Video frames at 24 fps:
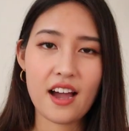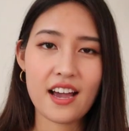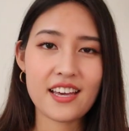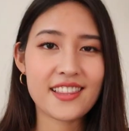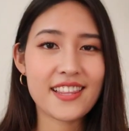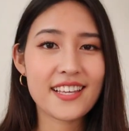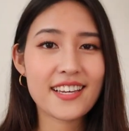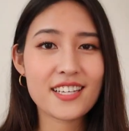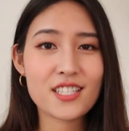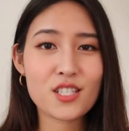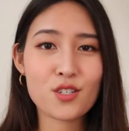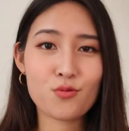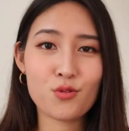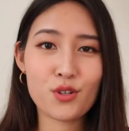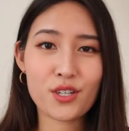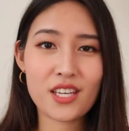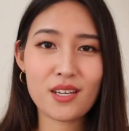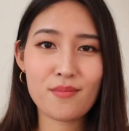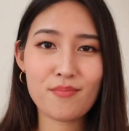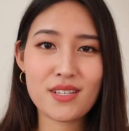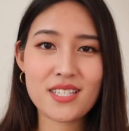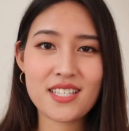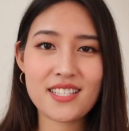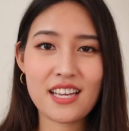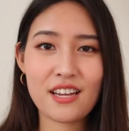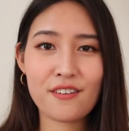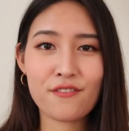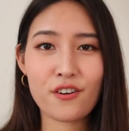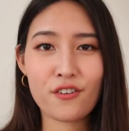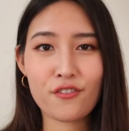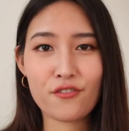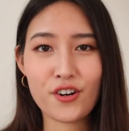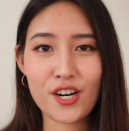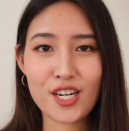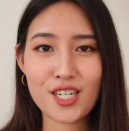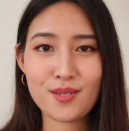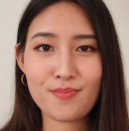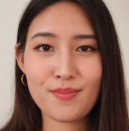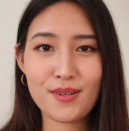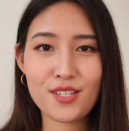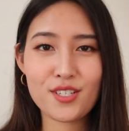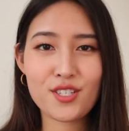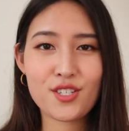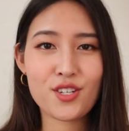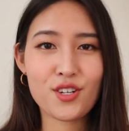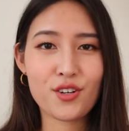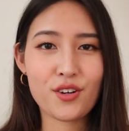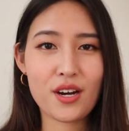I think it's a rookie mistake for
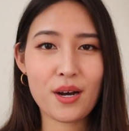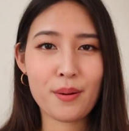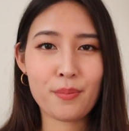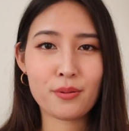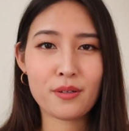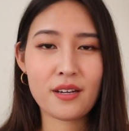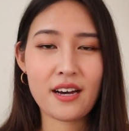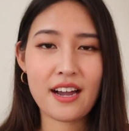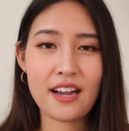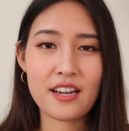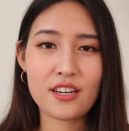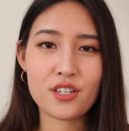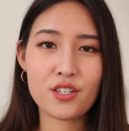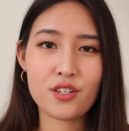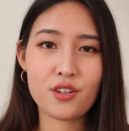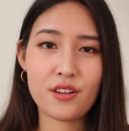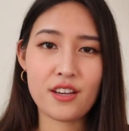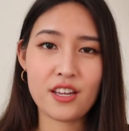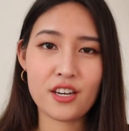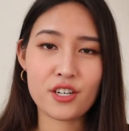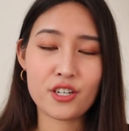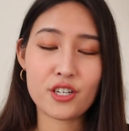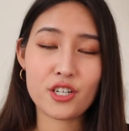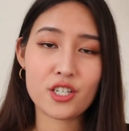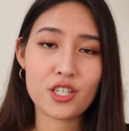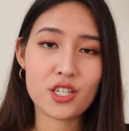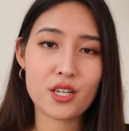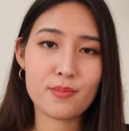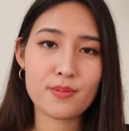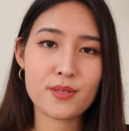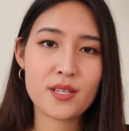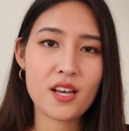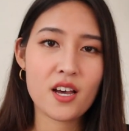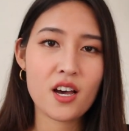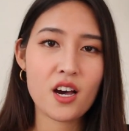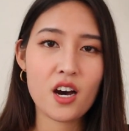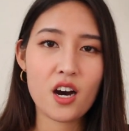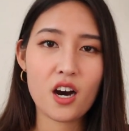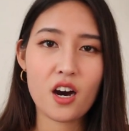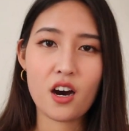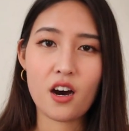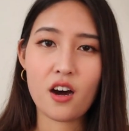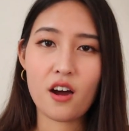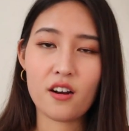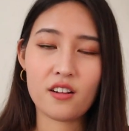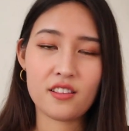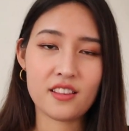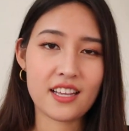freshmen to apply to internships
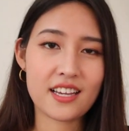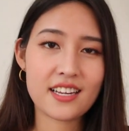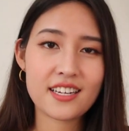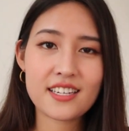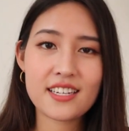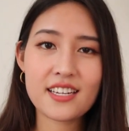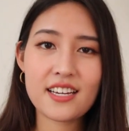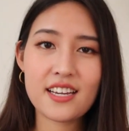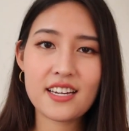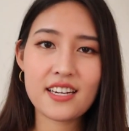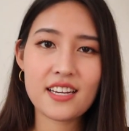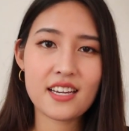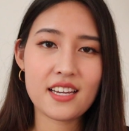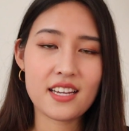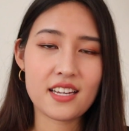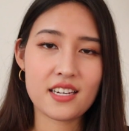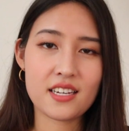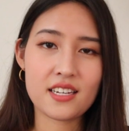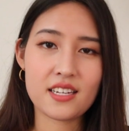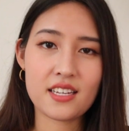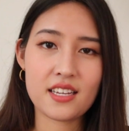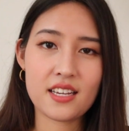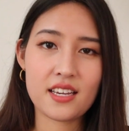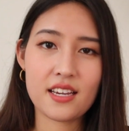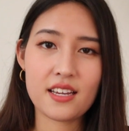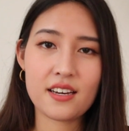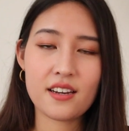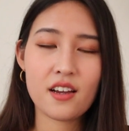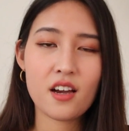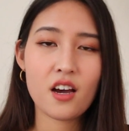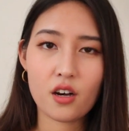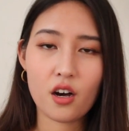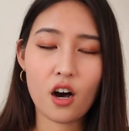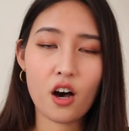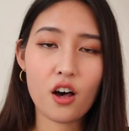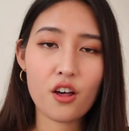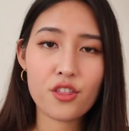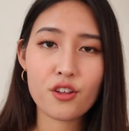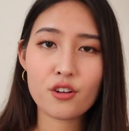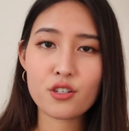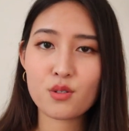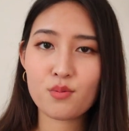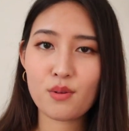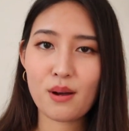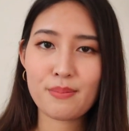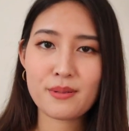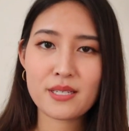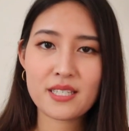on LinkedIn, Indeed, all
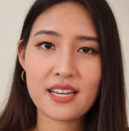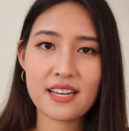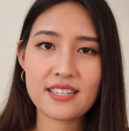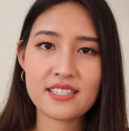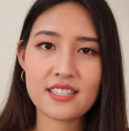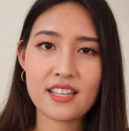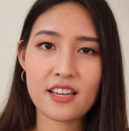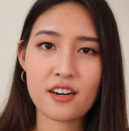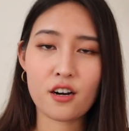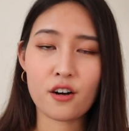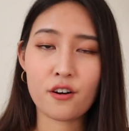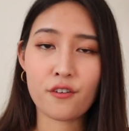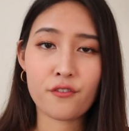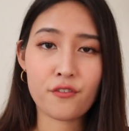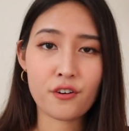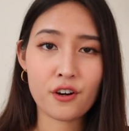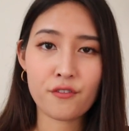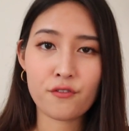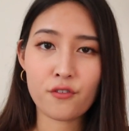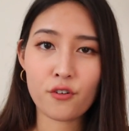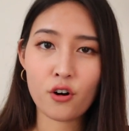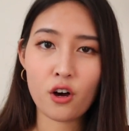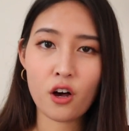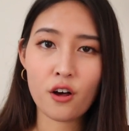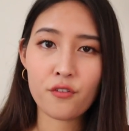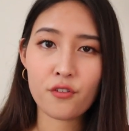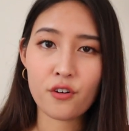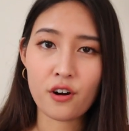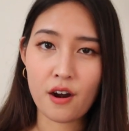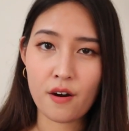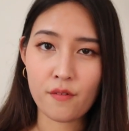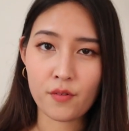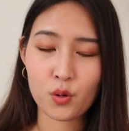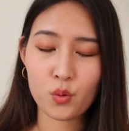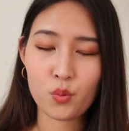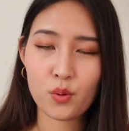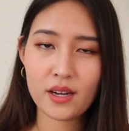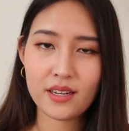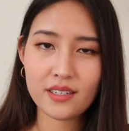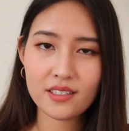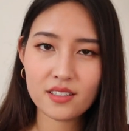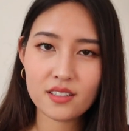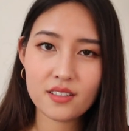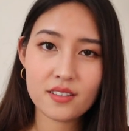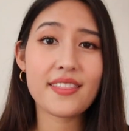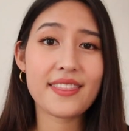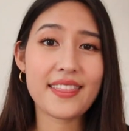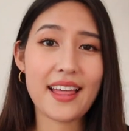those websites that are free for all for everyone.